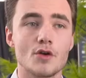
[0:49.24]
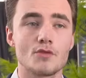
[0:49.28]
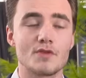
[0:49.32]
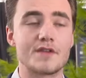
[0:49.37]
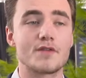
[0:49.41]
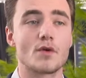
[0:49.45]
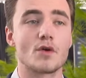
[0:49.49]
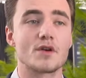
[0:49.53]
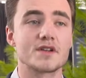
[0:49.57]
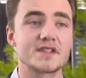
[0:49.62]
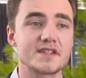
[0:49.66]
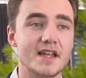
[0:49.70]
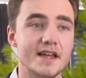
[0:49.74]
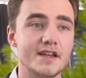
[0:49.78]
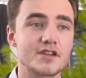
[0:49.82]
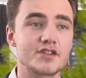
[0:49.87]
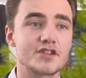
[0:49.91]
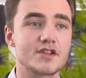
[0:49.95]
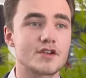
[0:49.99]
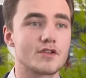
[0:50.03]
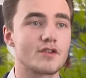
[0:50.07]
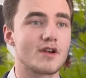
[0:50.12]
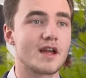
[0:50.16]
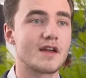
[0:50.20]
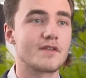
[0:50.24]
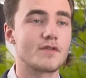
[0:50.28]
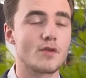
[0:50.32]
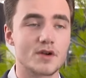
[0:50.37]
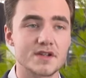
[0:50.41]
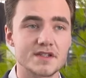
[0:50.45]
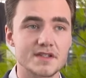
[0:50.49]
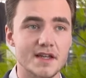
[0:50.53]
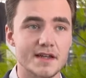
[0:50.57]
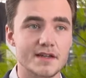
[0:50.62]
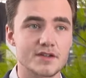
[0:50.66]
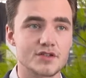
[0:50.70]
reforestation or
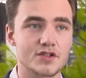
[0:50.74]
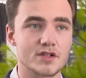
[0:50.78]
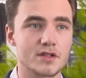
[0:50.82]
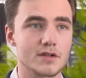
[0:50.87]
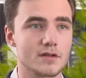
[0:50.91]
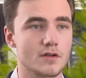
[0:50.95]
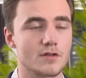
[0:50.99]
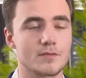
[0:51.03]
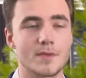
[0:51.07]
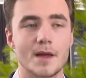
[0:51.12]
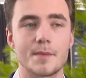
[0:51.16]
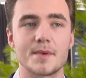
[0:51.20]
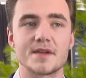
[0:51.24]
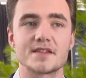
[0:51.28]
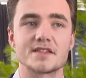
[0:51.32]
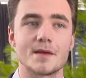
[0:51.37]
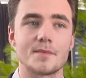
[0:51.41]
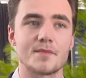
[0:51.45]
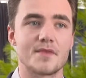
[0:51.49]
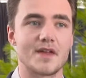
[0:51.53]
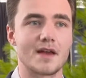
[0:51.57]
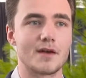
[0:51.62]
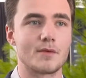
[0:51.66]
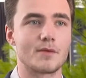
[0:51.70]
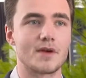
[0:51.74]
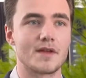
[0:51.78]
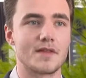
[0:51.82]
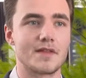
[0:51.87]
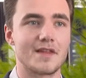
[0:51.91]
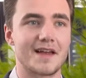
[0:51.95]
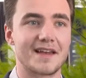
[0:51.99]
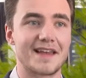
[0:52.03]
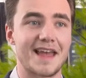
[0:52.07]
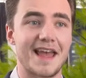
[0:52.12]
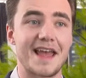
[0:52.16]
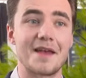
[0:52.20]
afforestation, or maybe something with
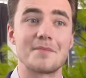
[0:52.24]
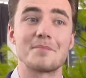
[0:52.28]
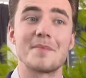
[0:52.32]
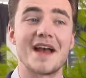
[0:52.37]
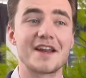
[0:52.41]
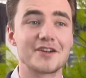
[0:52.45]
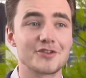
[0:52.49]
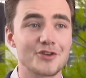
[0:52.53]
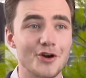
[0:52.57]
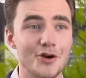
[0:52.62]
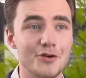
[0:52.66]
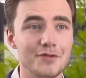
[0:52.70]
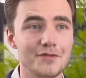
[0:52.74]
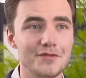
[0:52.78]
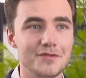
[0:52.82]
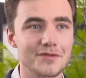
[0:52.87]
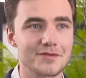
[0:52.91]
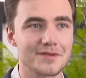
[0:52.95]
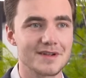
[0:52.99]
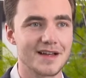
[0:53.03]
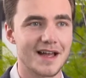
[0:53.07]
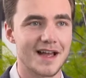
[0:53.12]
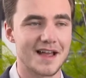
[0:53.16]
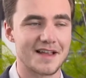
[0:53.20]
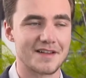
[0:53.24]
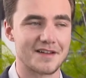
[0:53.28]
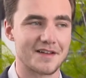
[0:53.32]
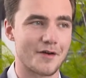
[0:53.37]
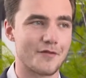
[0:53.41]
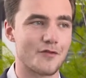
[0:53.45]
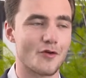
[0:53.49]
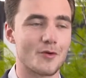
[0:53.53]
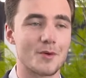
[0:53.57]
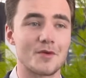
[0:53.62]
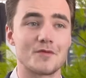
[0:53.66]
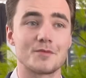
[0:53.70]
like a mangrove in
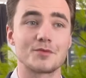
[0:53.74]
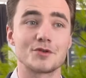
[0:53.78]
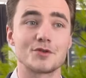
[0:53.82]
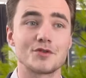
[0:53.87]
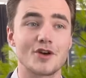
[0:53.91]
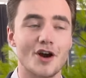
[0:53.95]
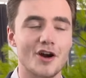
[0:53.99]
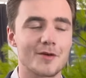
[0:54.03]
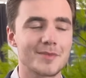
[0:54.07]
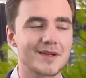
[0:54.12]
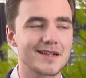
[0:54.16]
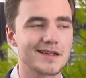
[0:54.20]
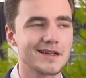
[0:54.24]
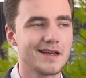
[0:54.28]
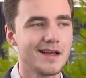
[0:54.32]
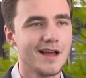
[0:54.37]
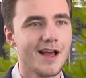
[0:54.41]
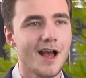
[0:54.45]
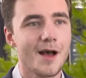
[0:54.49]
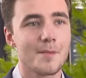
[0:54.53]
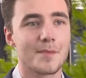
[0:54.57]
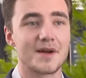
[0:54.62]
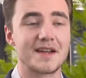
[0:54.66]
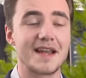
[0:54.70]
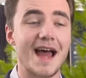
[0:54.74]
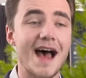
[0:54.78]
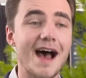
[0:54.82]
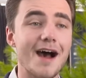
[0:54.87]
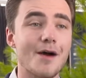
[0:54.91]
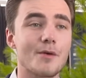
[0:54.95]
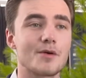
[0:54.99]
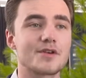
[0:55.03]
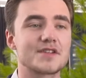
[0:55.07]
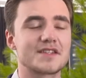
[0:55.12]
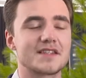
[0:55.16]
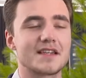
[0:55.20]
a form of blue carbon. But
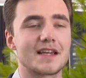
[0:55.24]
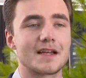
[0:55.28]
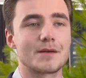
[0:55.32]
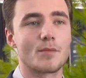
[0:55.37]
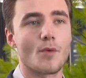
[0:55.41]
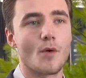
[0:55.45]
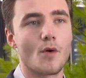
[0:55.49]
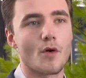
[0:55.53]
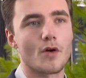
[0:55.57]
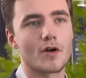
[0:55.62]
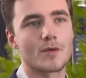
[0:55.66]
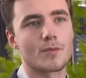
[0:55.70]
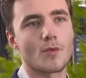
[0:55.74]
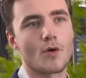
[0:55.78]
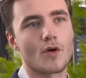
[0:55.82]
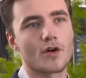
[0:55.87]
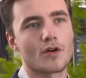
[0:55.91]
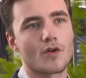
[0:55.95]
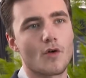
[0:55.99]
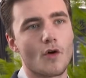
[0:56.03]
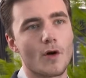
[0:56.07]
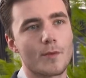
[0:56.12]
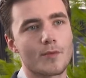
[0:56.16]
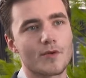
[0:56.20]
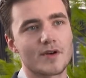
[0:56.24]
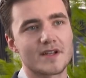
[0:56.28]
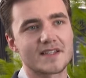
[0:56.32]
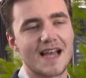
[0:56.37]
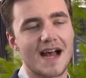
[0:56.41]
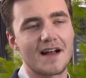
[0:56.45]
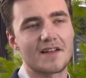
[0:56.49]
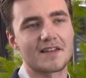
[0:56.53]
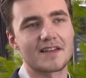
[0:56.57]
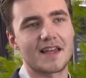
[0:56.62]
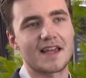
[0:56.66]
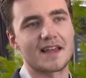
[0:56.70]
now we're seeing more and more corporates
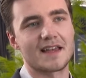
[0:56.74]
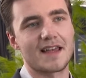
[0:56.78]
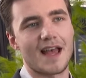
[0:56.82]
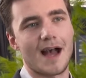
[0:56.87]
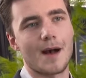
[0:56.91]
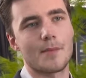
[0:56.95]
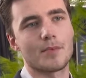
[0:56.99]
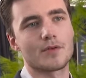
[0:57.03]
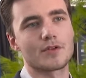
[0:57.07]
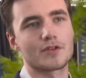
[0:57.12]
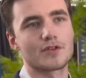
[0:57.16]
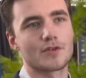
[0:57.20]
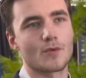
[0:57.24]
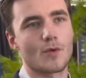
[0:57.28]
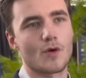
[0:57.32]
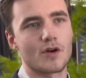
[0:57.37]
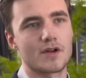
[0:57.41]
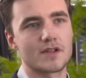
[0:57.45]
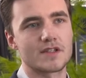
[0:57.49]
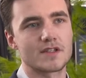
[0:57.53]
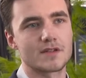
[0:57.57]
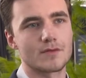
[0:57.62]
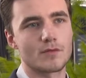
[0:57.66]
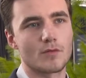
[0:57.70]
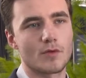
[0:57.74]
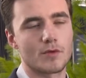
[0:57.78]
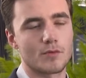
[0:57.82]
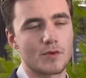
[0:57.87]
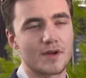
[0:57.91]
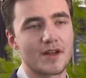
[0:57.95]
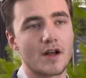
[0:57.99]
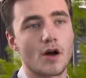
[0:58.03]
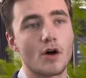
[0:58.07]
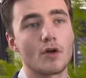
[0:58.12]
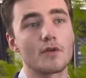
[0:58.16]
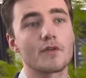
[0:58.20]
allocate capital towards what
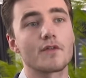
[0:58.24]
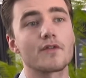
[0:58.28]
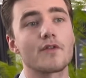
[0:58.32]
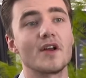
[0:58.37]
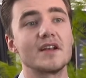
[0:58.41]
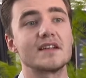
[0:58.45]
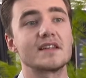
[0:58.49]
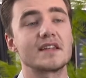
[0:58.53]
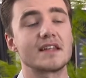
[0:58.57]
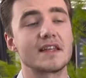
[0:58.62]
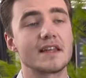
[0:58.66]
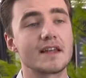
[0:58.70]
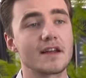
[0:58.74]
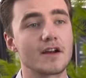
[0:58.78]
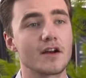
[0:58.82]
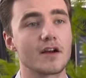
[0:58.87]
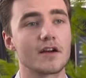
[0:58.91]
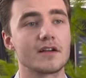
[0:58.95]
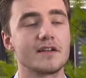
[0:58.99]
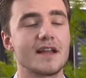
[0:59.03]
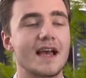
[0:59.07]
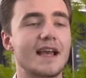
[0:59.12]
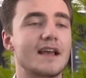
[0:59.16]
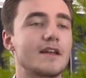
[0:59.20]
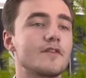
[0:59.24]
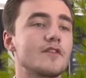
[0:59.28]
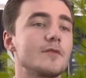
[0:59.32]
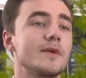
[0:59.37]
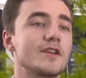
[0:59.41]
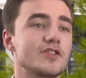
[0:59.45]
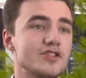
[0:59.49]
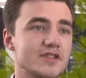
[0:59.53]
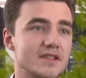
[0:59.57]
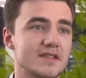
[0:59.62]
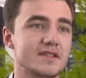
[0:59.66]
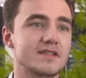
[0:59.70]
we call frontier negative
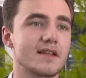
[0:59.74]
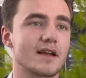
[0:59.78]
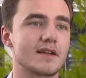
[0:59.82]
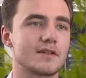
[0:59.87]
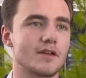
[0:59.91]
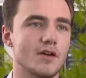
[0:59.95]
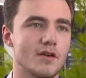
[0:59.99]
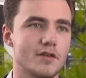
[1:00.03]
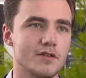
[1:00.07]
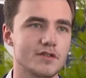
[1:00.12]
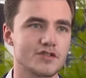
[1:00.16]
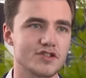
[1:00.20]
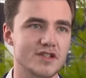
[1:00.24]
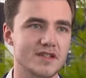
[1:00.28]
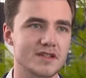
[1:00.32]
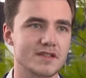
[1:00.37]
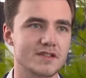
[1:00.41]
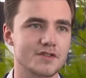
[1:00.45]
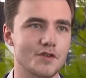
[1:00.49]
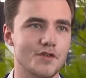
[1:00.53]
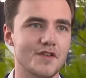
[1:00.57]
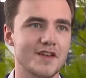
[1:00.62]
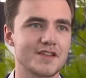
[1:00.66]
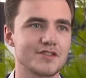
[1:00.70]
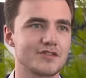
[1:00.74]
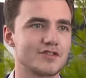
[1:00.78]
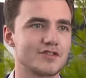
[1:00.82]
emissions technologies. So these are